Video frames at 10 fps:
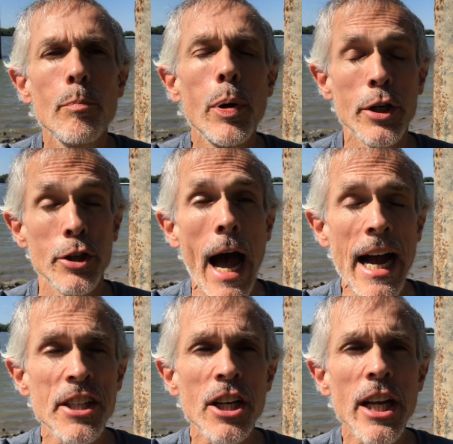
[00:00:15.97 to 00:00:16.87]
but
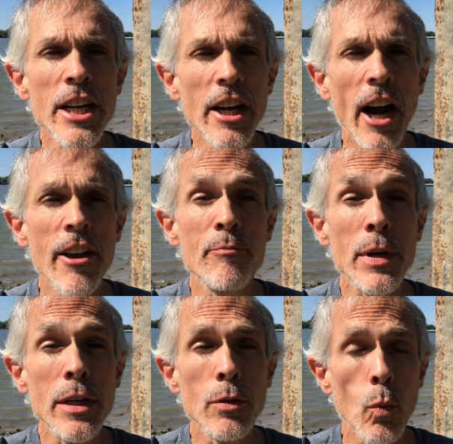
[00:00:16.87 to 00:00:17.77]
actually I've
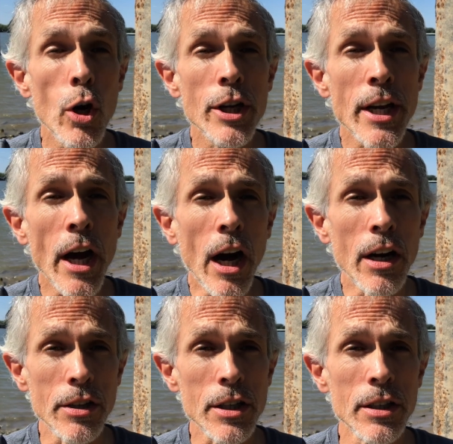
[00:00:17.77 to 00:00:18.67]
been working
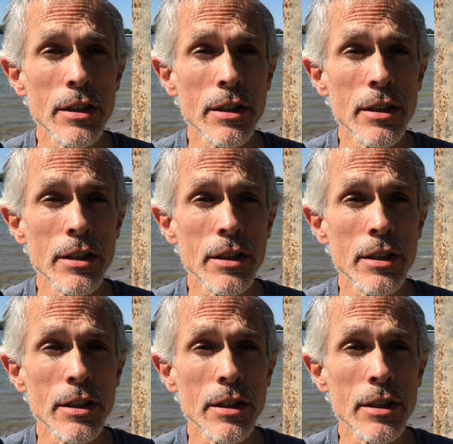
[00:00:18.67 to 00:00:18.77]
hard.